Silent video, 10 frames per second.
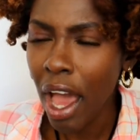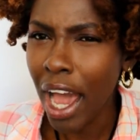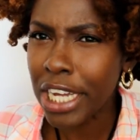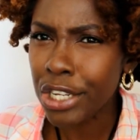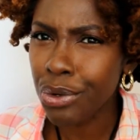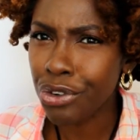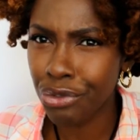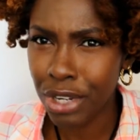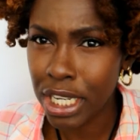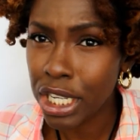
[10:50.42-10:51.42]
I don't
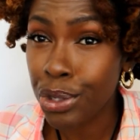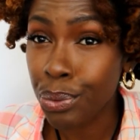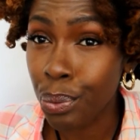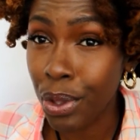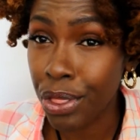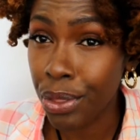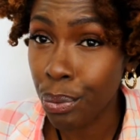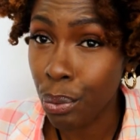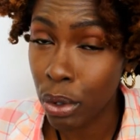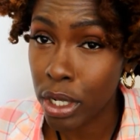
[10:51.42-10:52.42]
rinse with
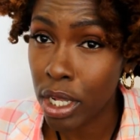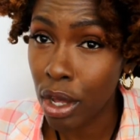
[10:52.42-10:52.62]
water,